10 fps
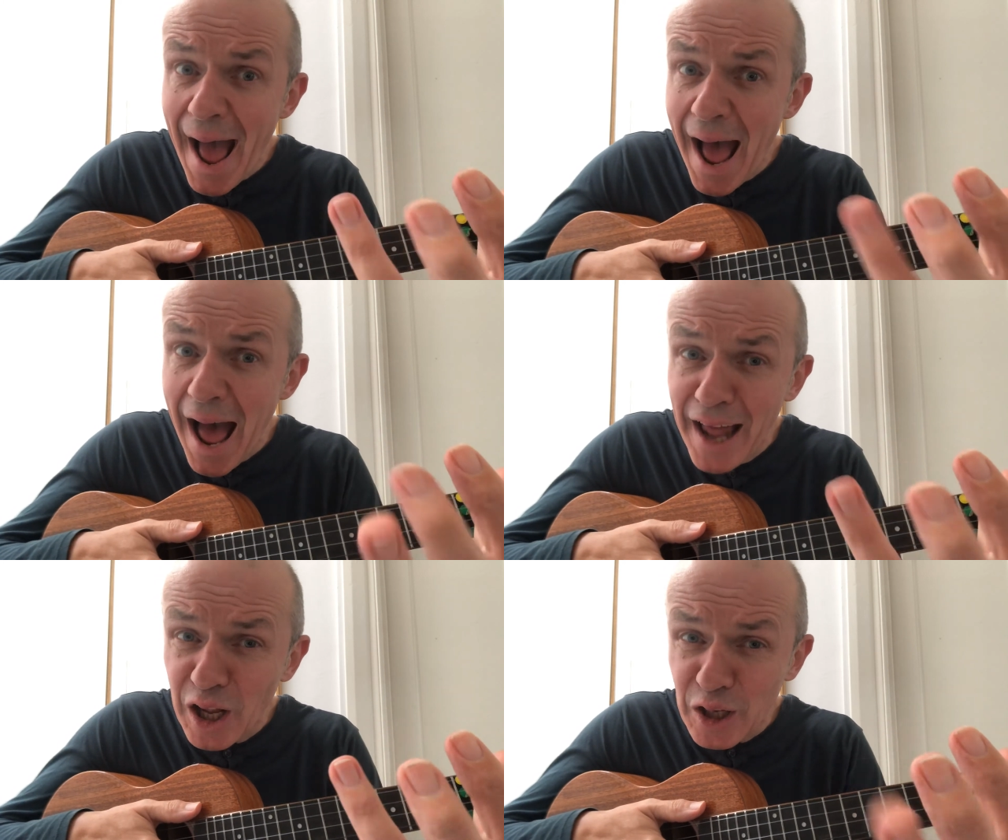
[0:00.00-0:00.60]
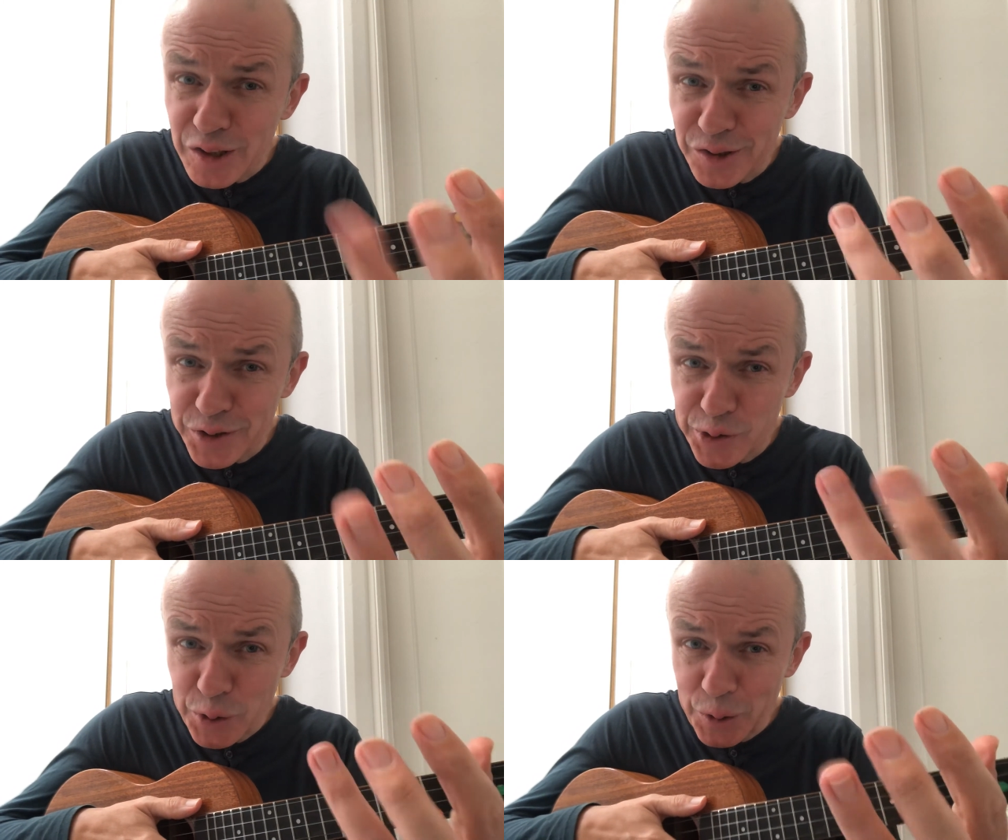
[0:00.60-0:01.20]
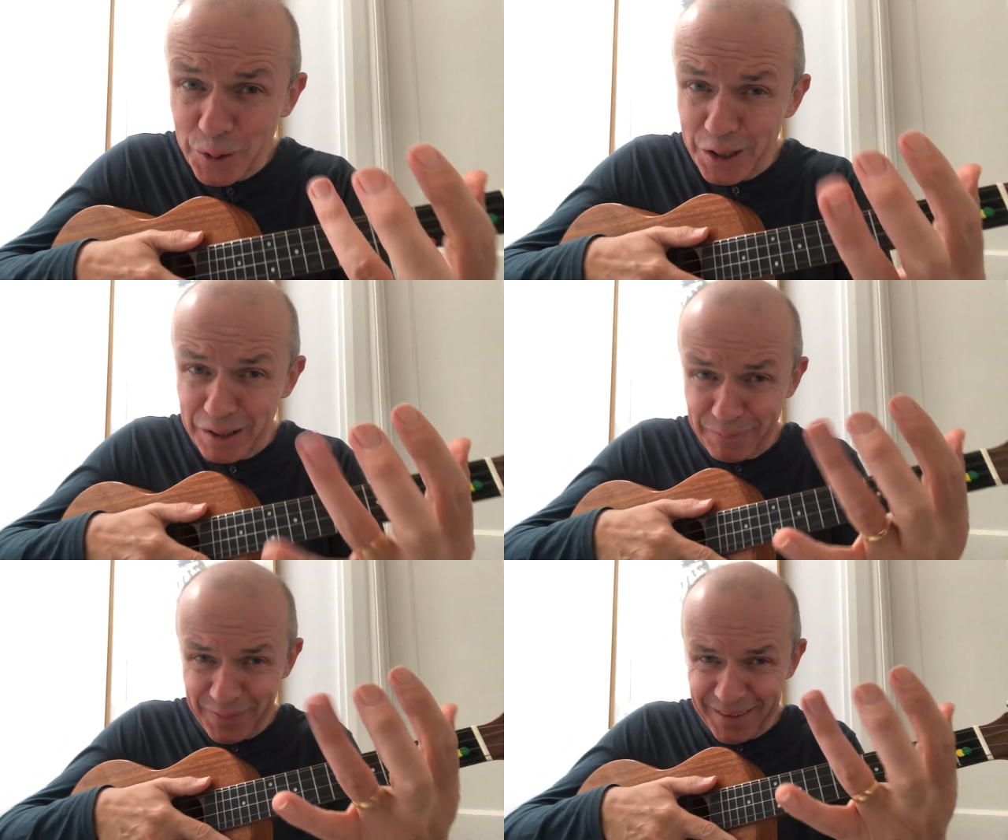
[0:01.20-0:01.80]
Annular.
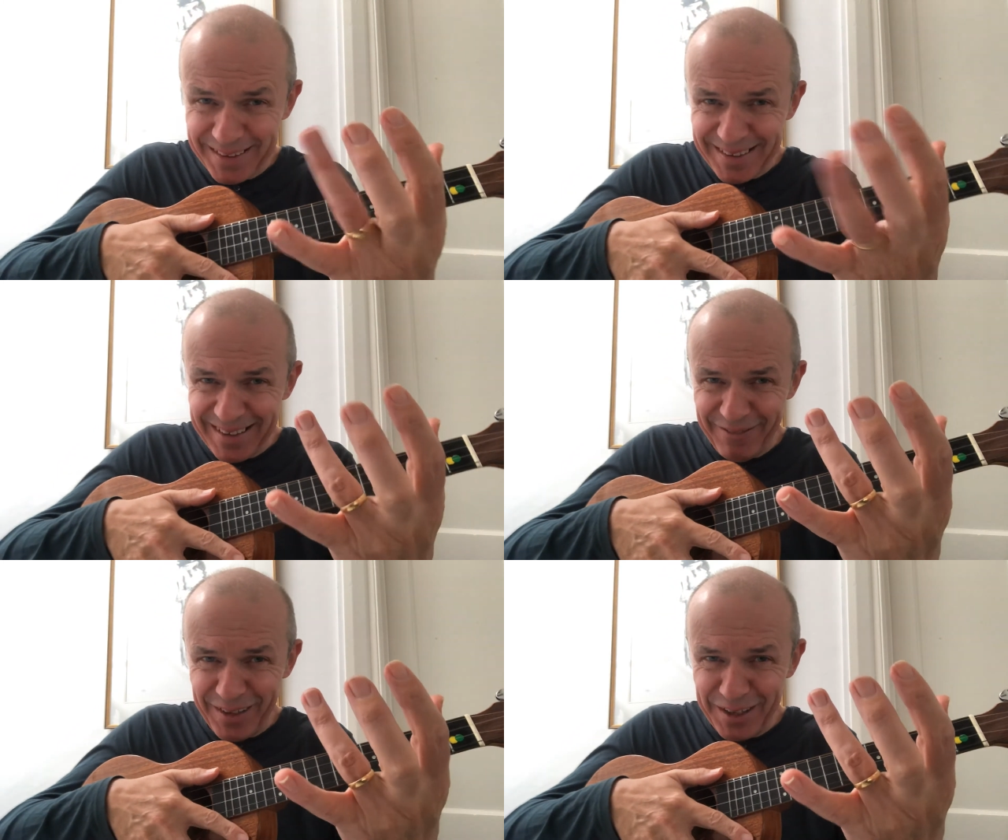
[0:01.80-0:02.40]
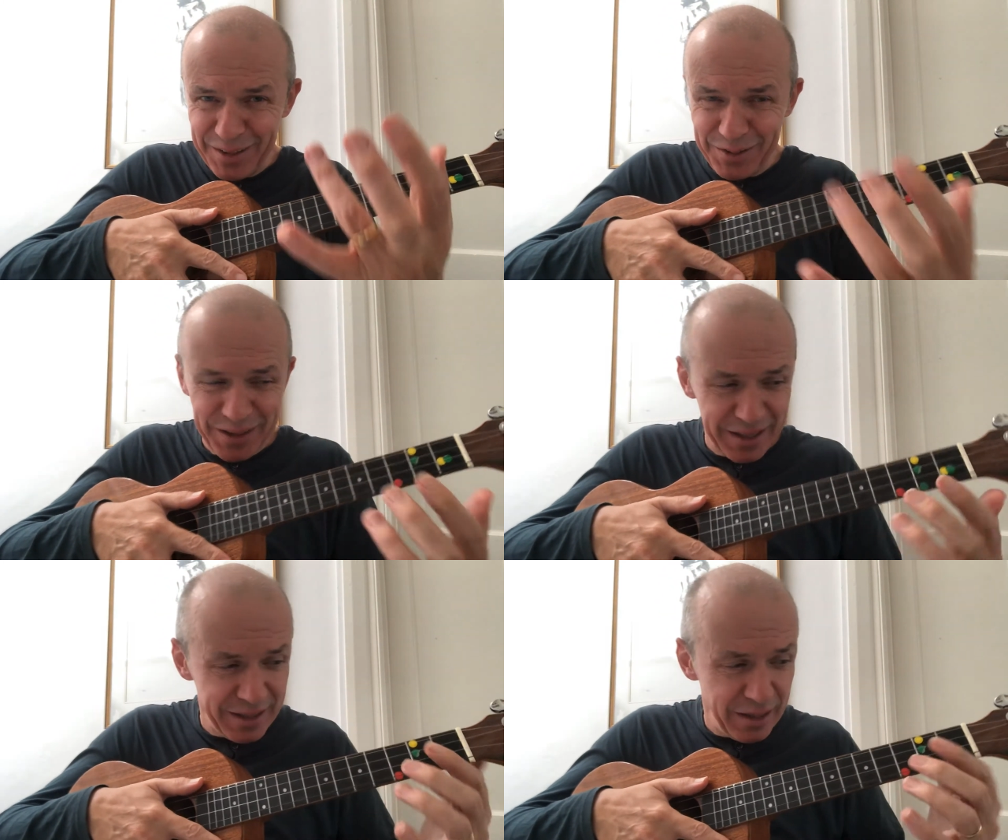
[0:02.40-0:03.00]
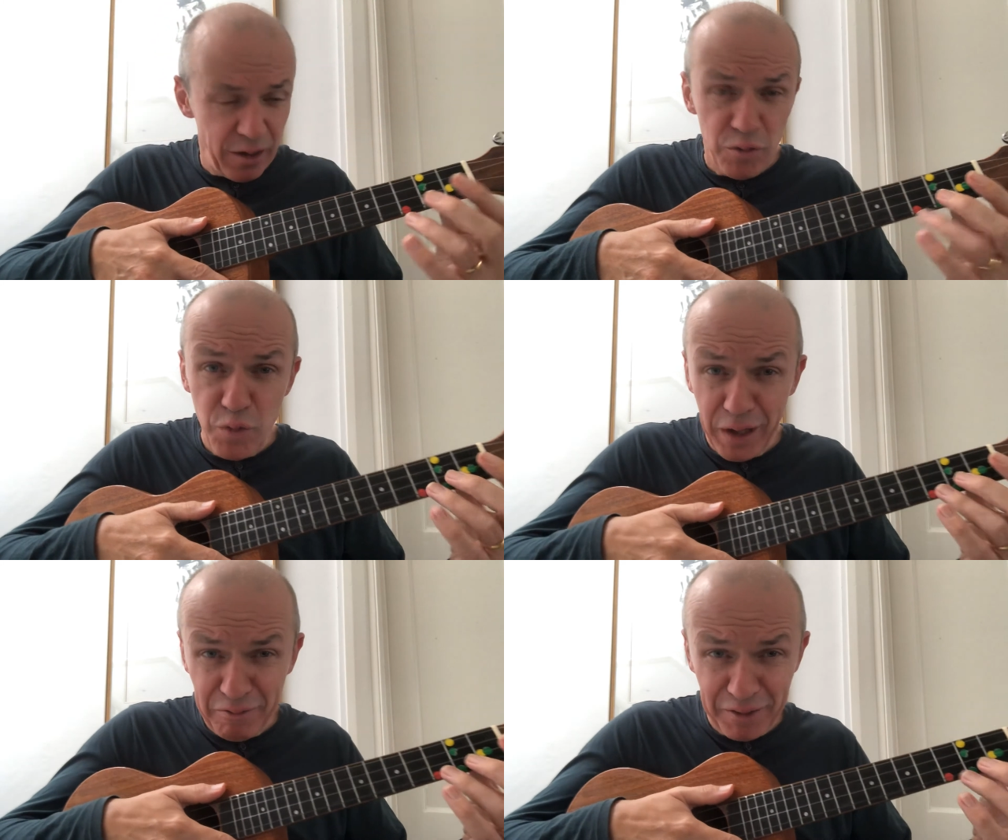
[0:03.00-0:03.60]
Finger 3,
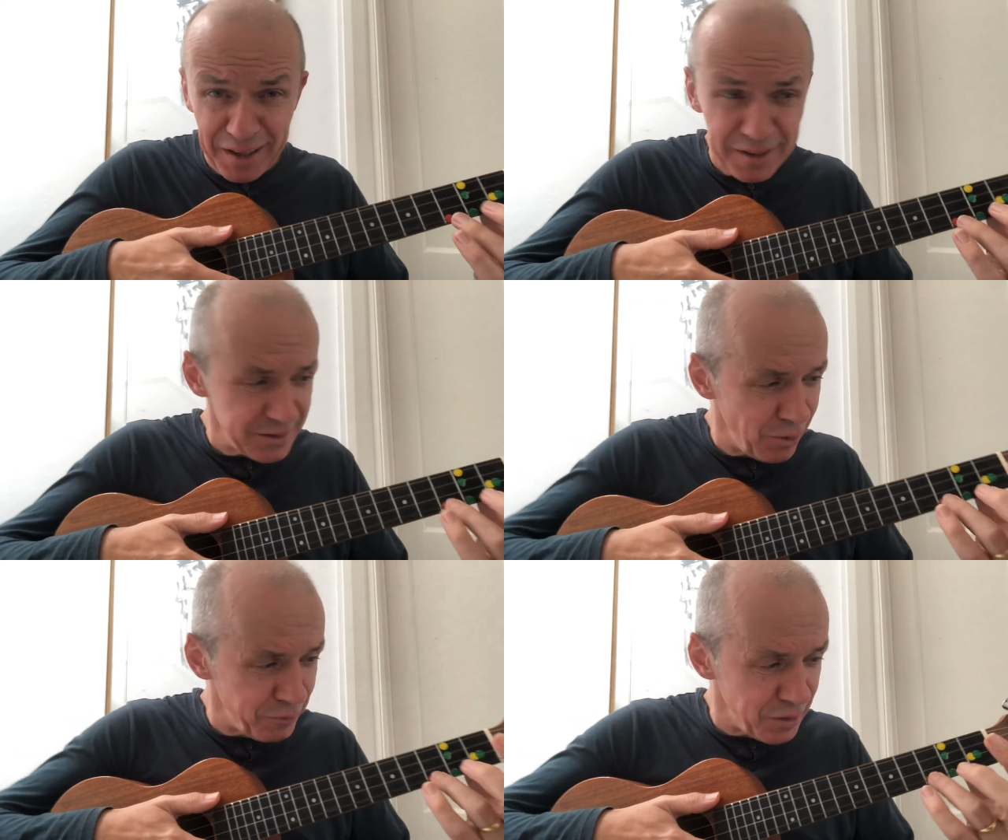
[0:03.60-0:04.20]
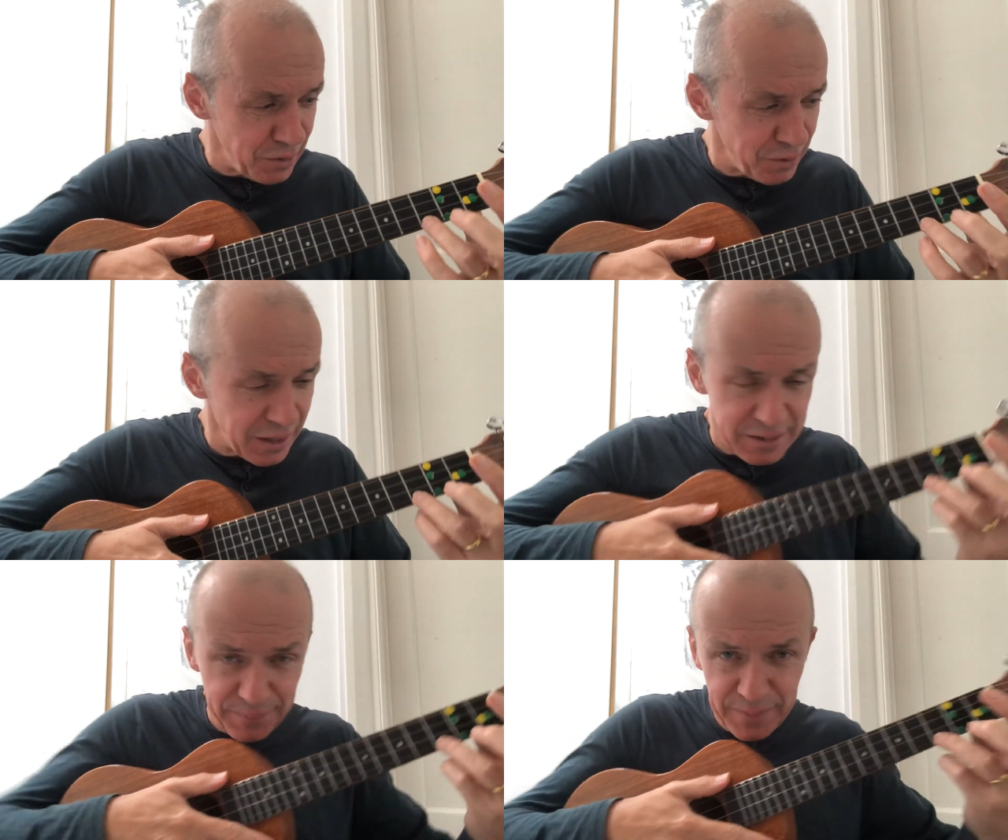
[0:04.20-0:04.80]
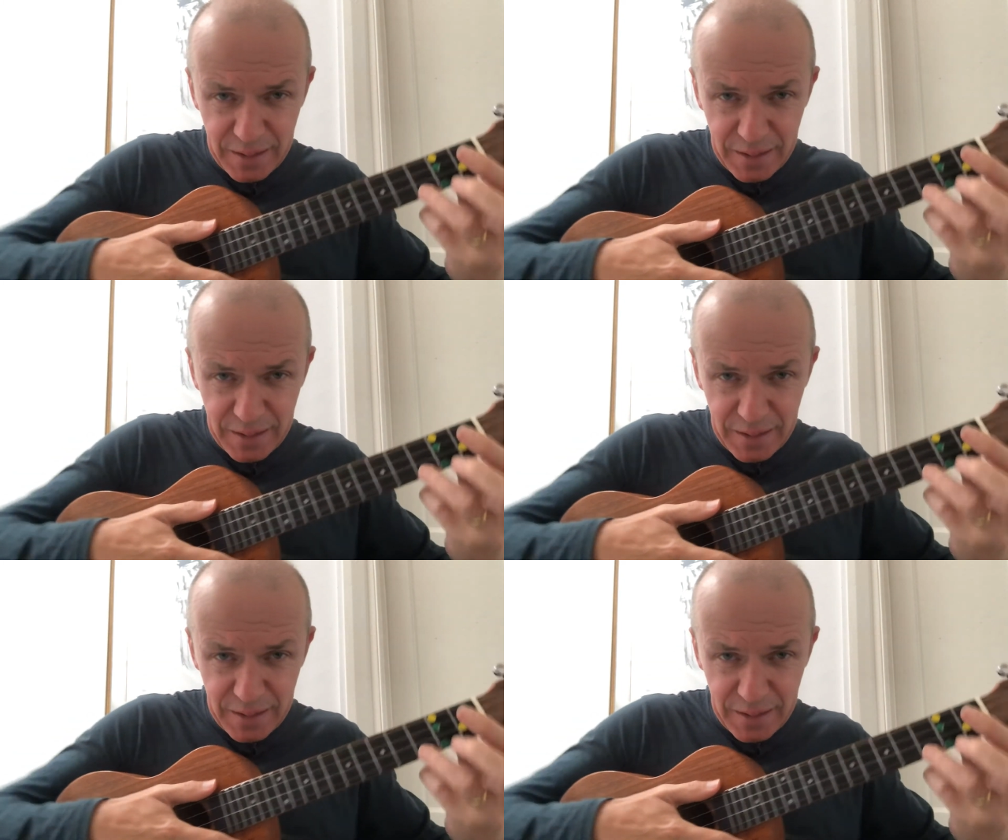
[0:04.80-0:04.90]
ring finger, it's often known as.